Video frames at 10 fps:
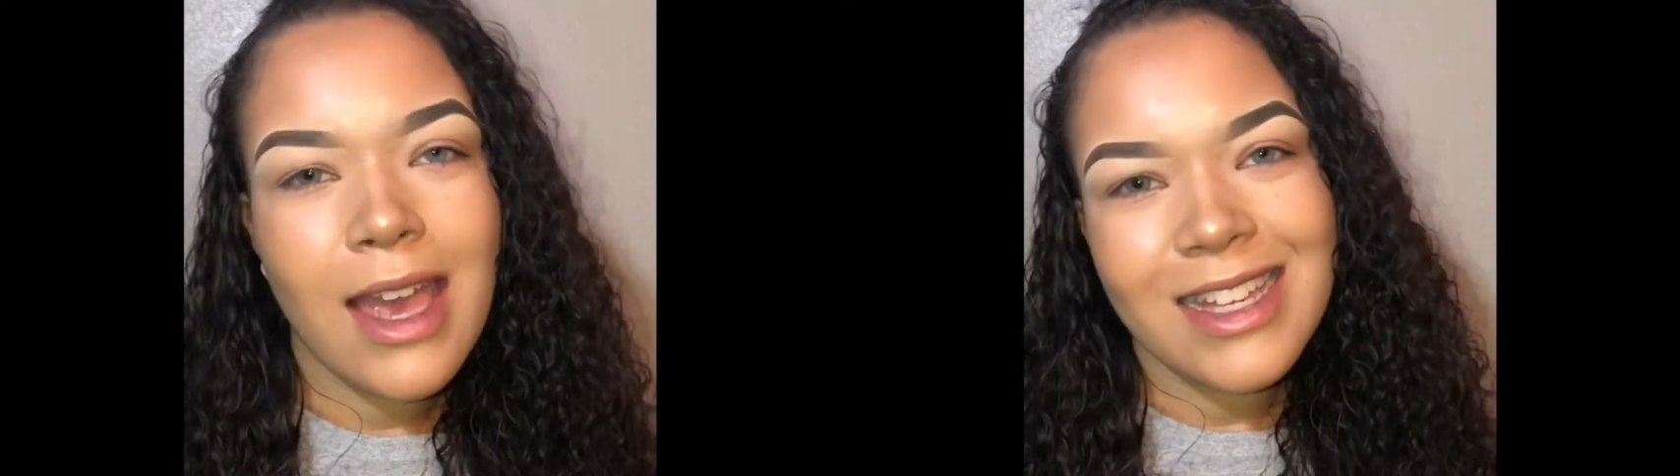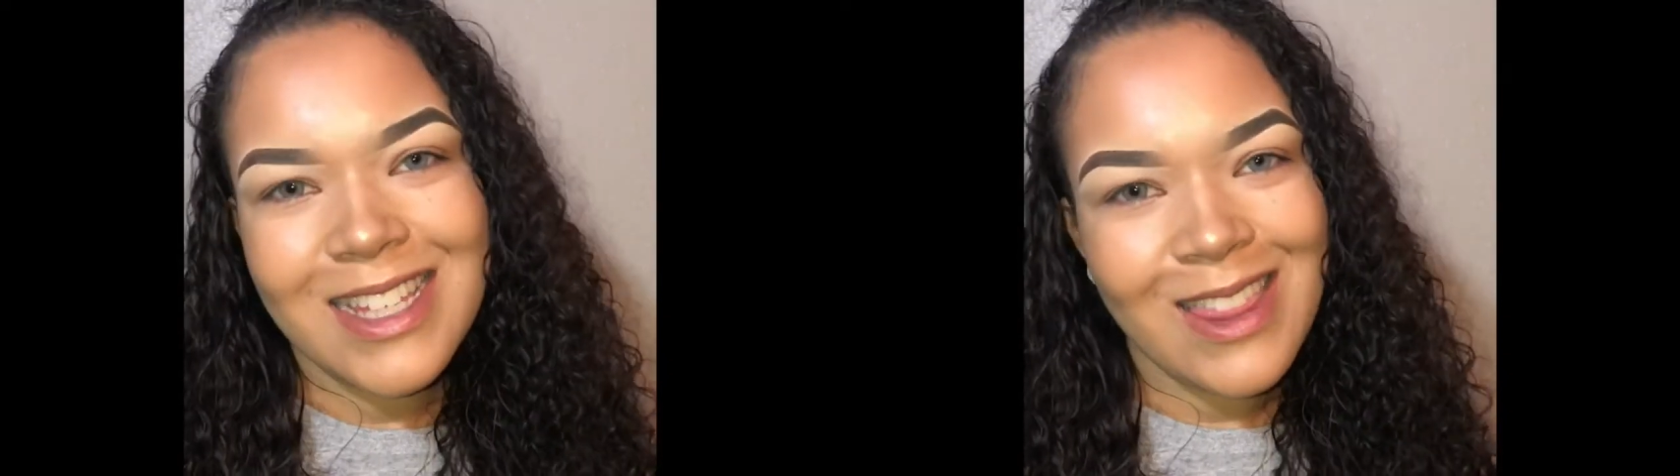
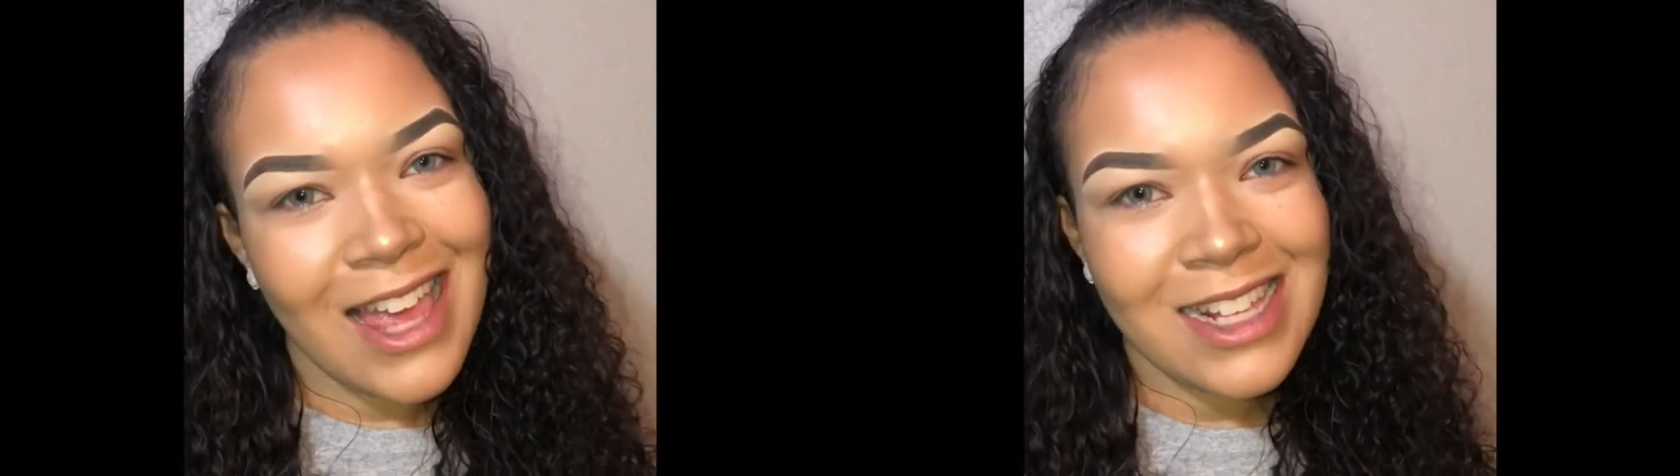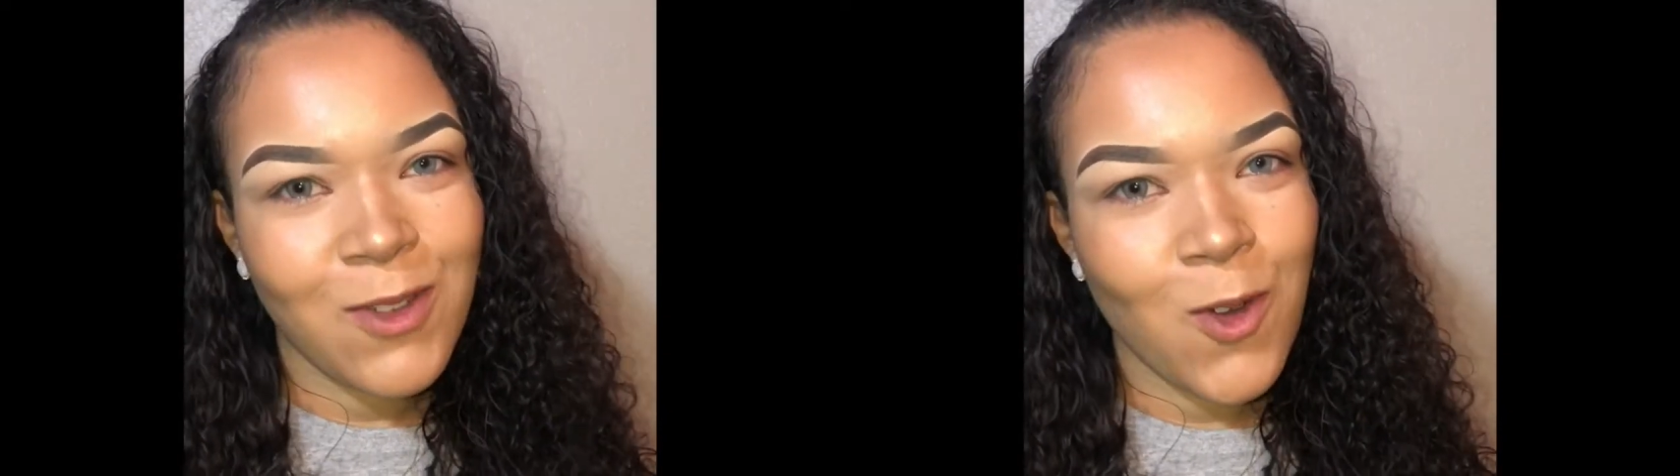So
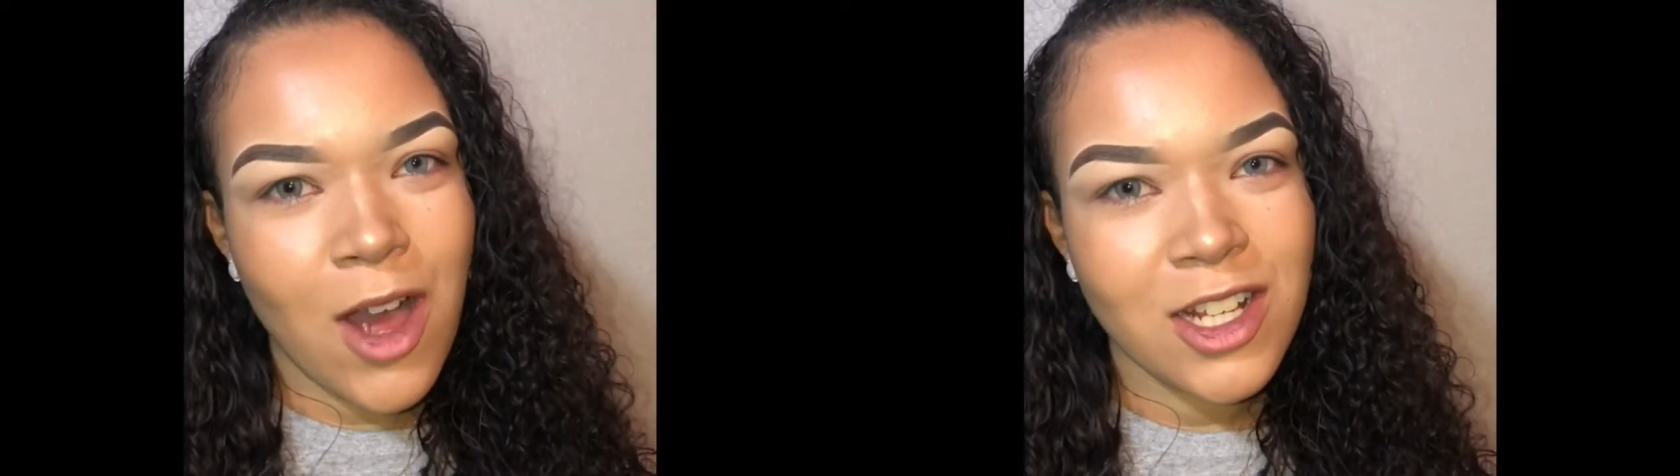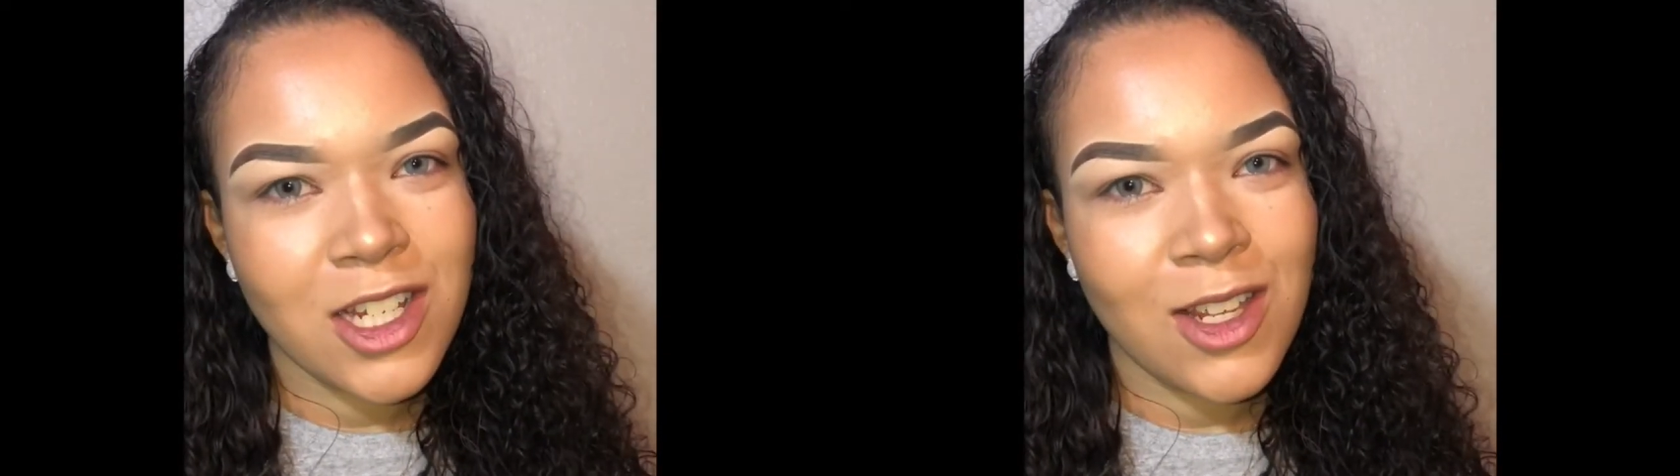thanks for
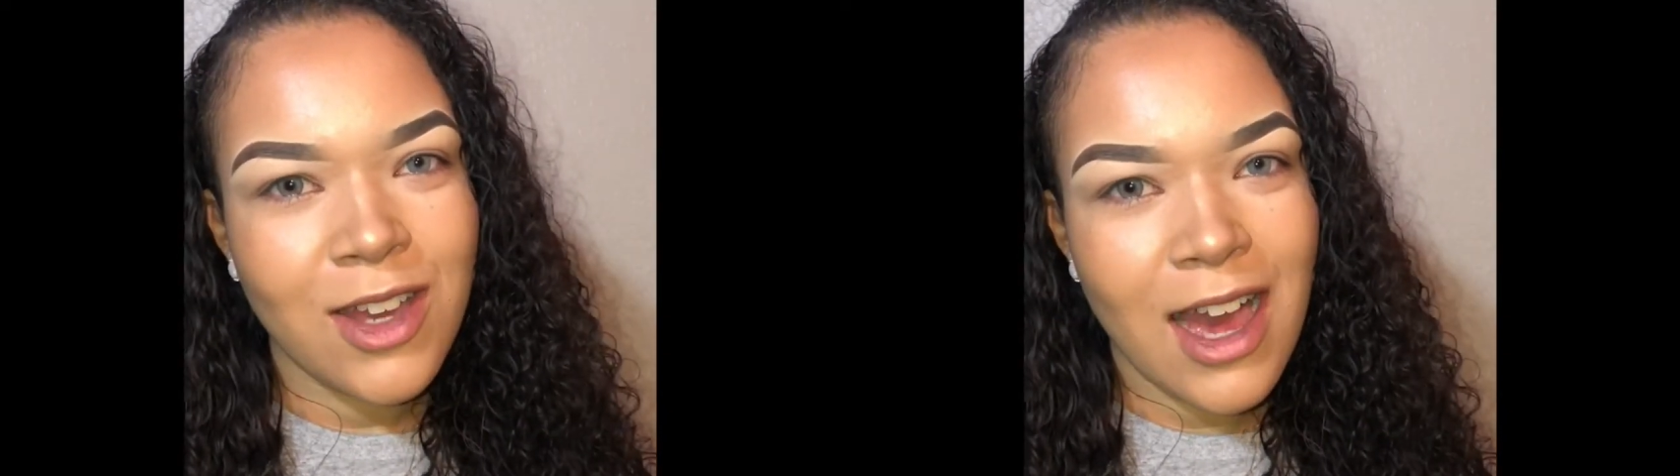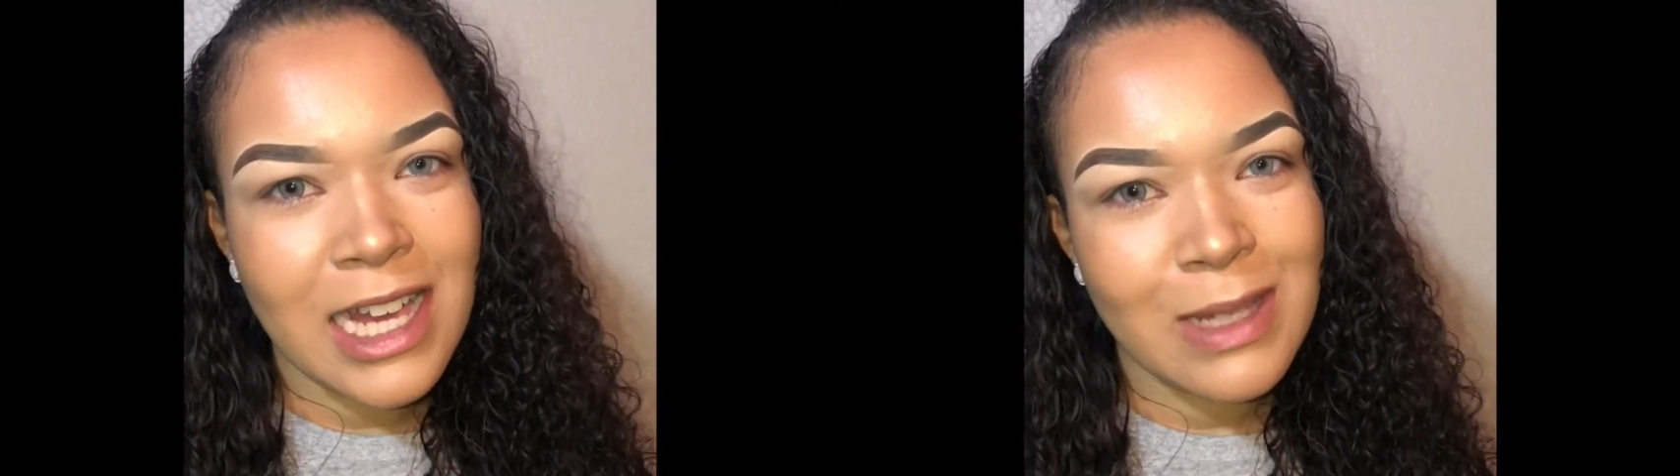watching, you
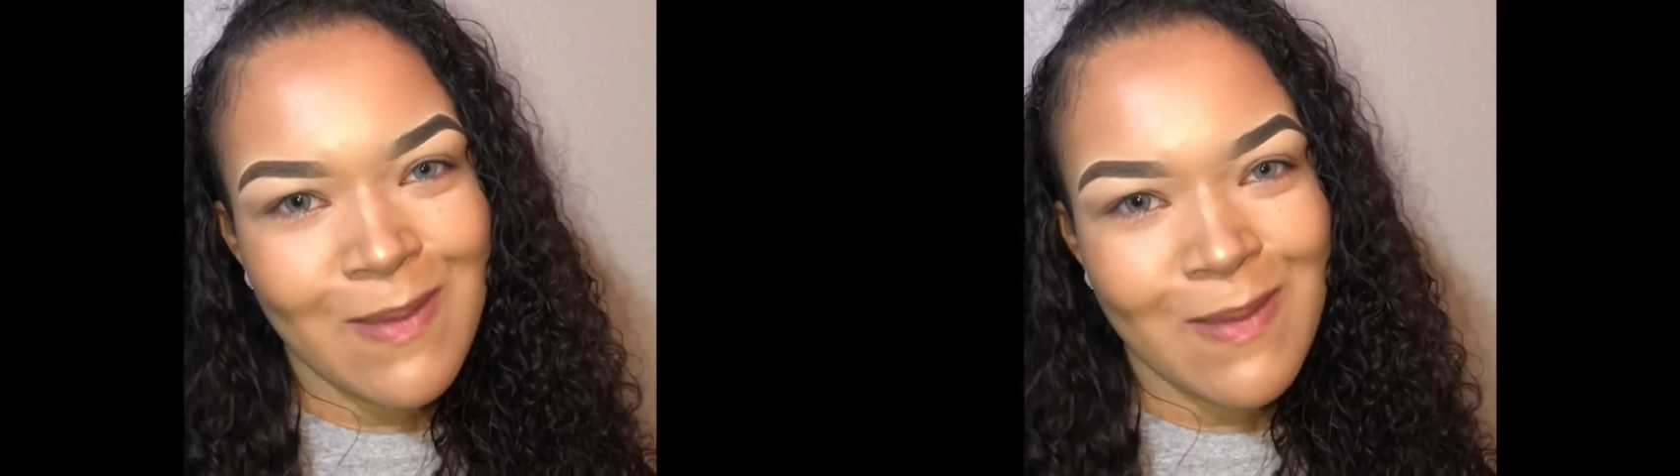guys.